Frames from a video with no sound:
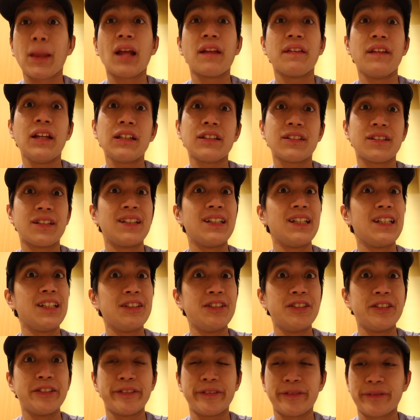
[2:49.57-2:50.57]
That's really
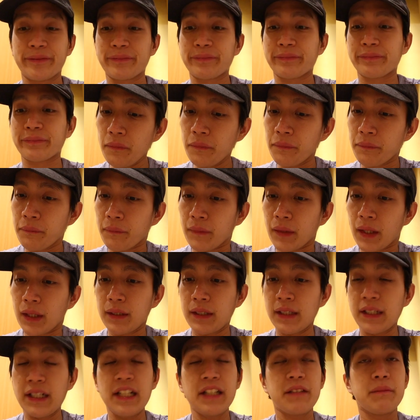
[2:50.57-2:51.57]
good.
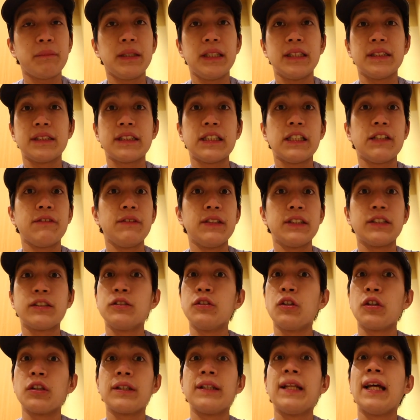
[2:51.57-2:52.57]
The red bean itself is
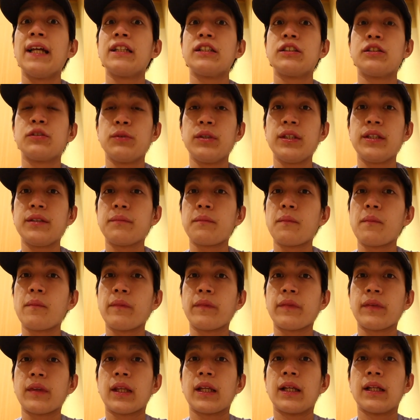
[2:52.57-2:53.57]
not that sweet,
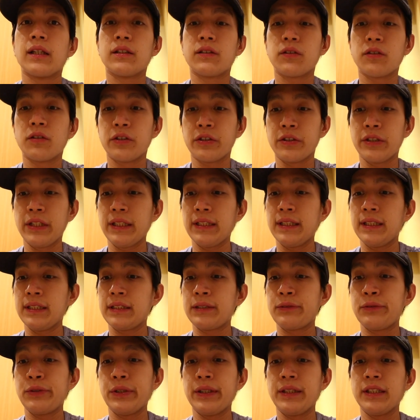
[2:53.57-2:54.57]
so you get the
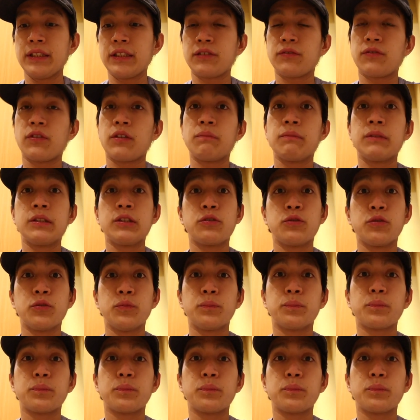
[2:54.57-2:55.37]
sweetness from the soup.